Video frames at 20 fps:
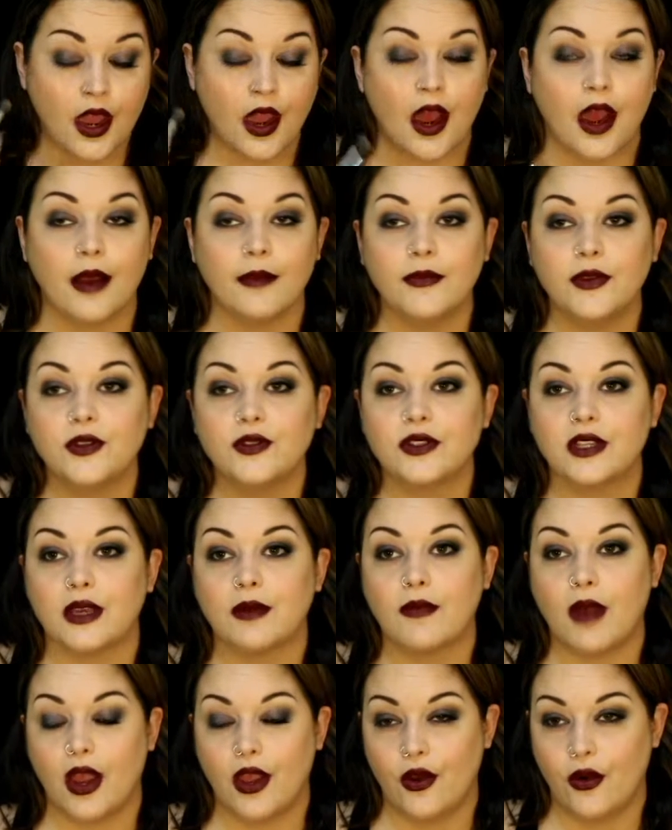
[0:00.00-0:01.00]
I'm
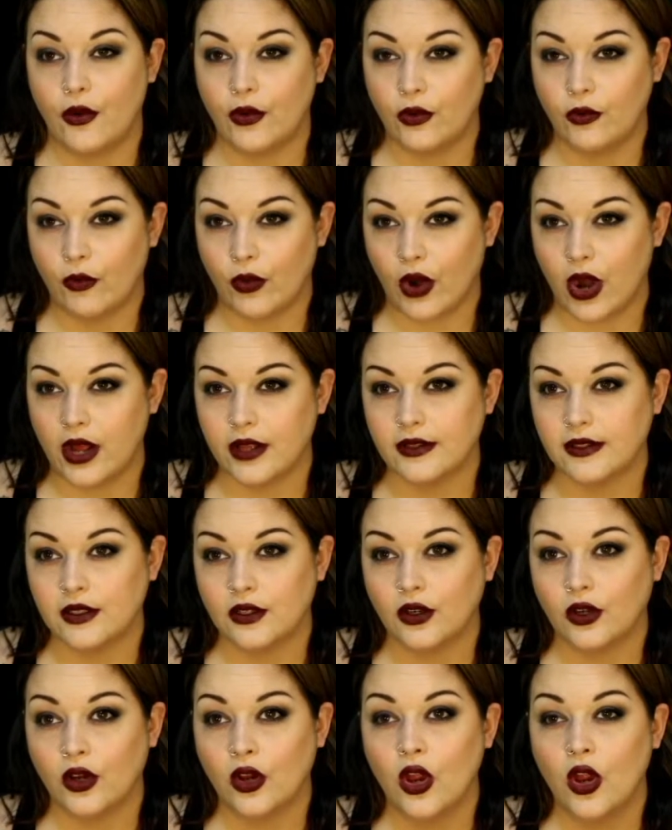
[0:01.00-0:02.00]
using my own
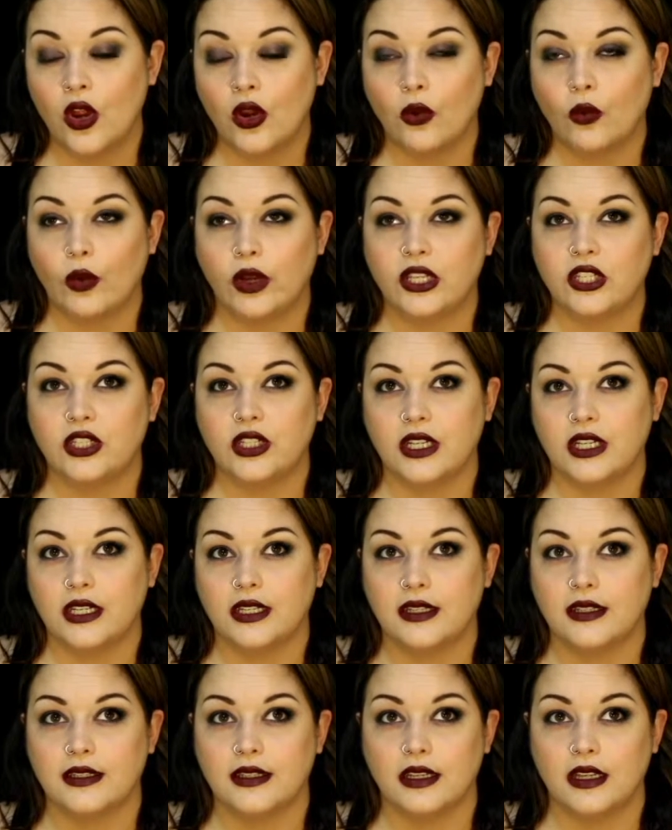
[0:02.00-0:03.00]
bronzer, which
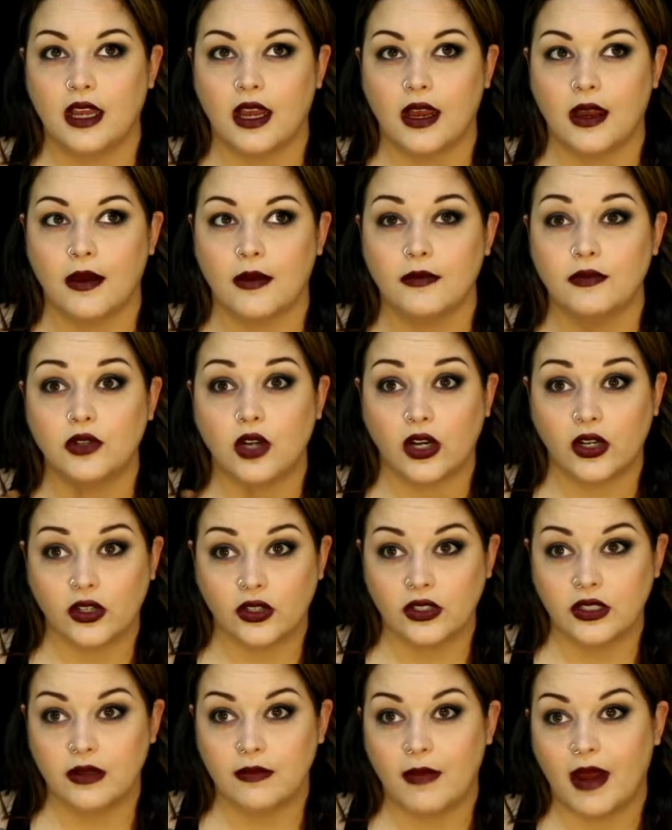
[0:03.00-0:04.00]
is
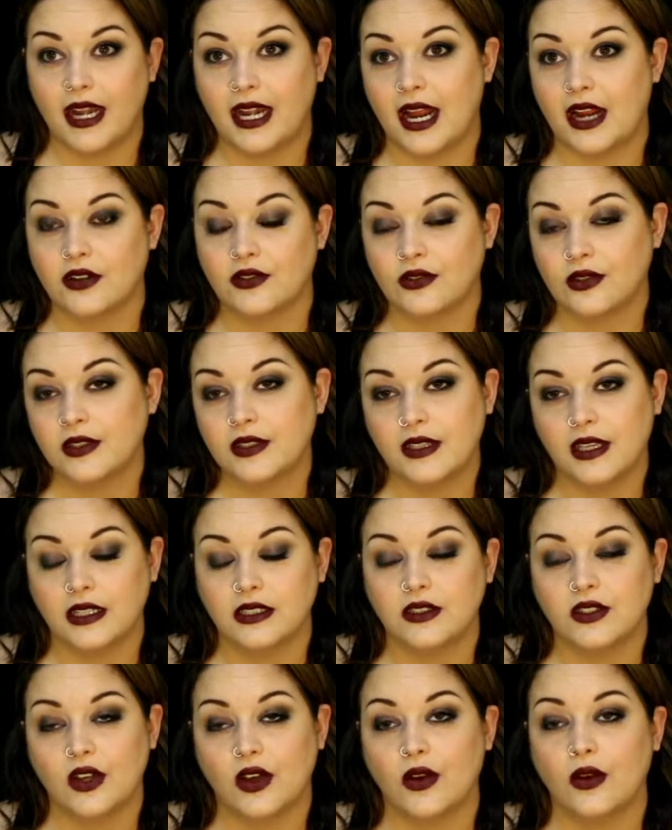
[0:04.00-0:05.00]
darker than my natural
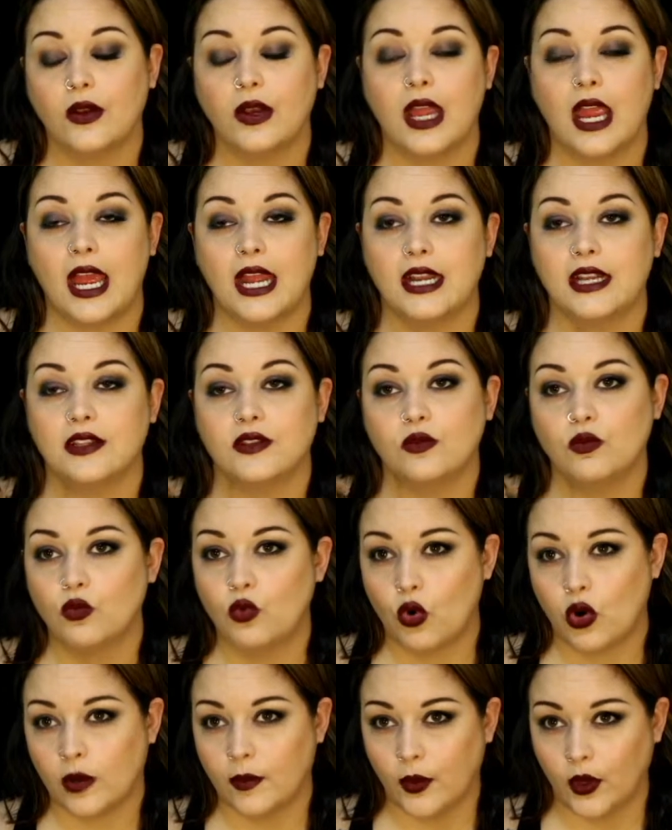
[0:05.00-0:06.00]
skin tone, and it's
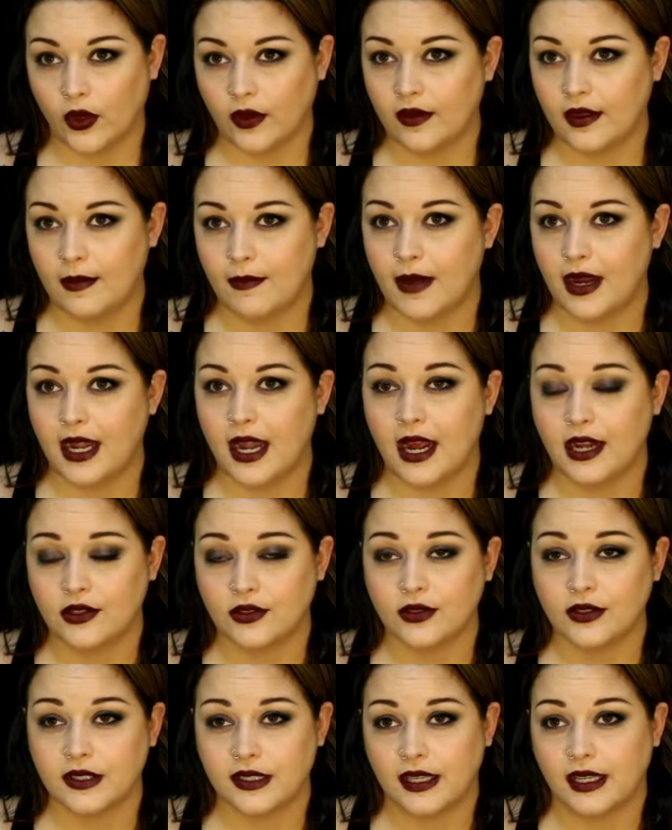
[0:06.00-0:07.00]
warmer than my
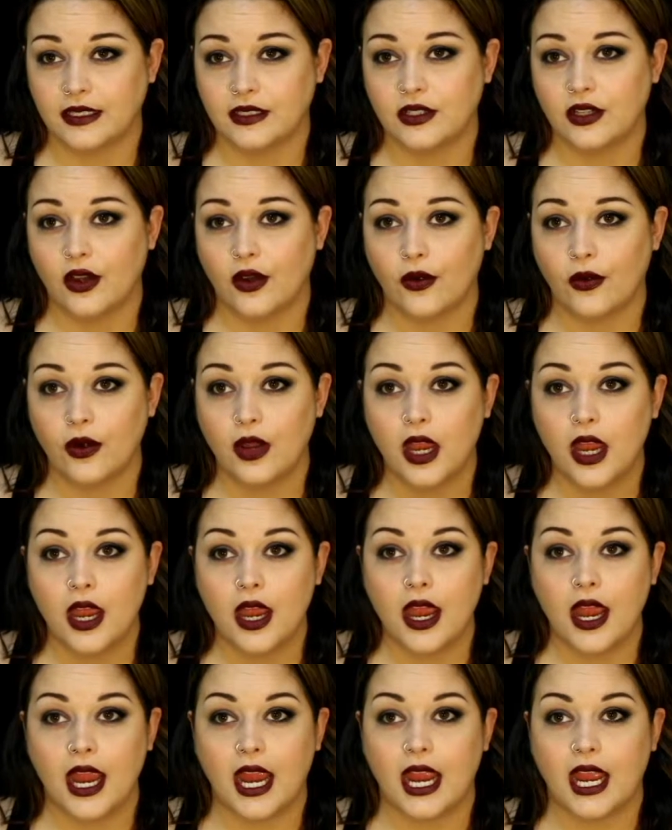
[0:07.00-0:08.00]
natural skin tone.
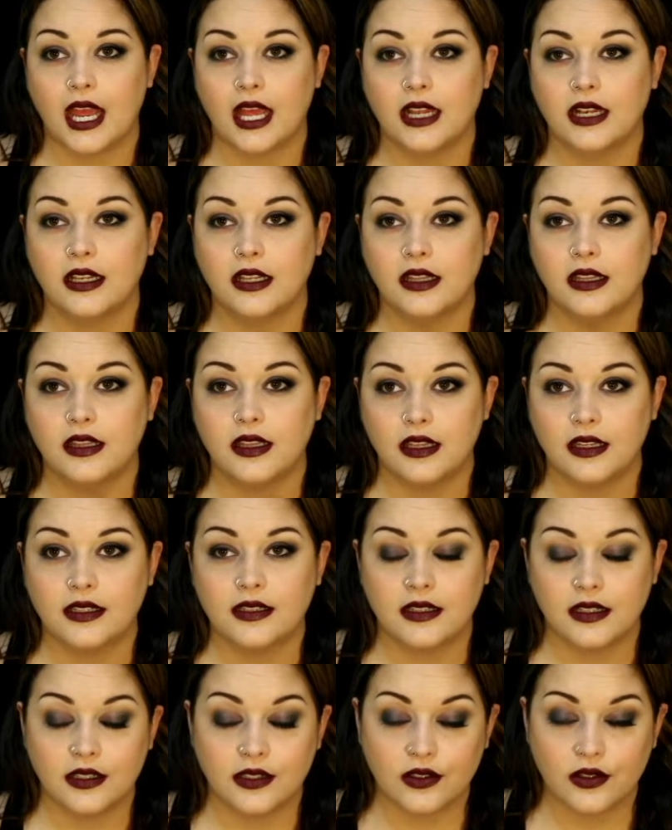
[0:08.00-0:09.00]
And
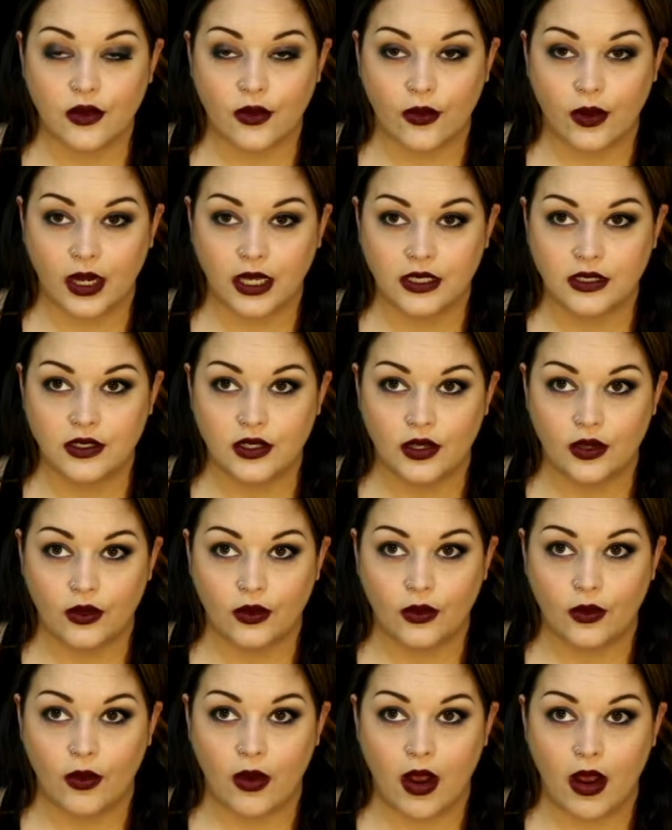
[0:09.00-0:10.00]
this is going
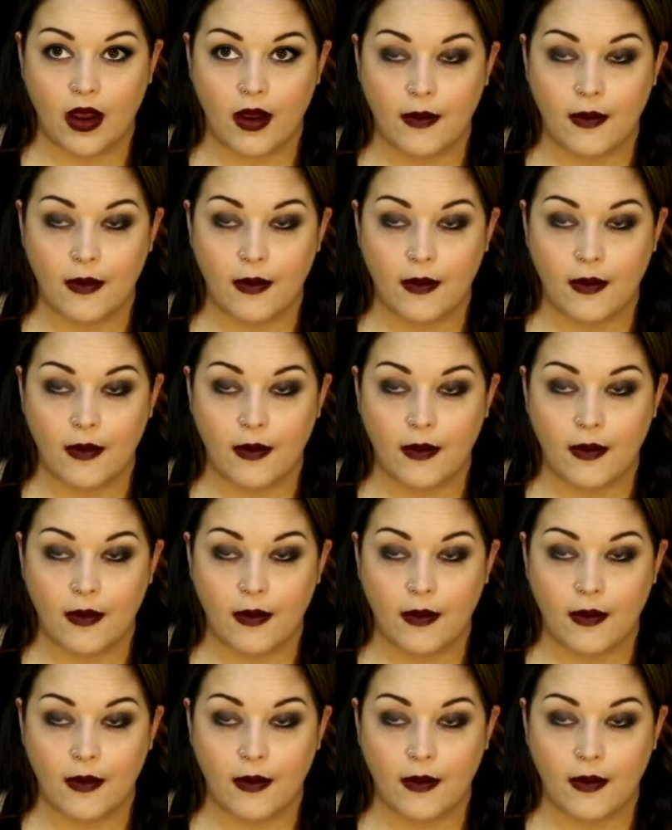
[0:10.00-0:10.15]
to